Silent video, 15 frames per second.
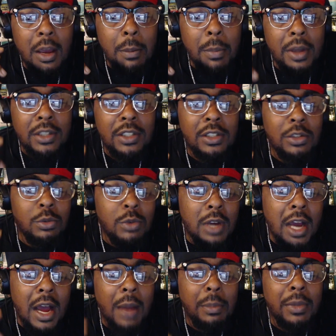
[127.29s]
Make sure you
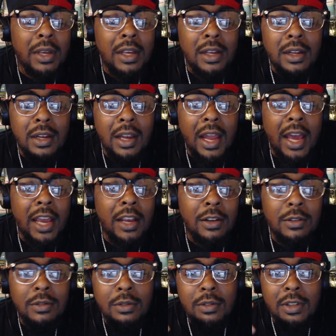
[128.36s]
comment, like,
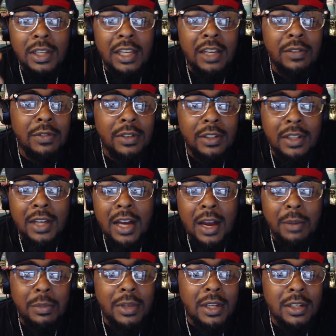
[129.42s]
leave a
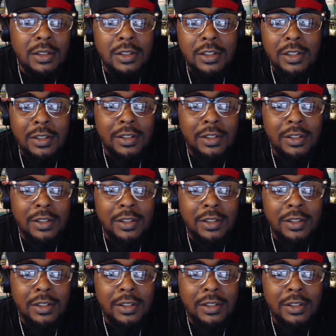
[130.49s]
comment,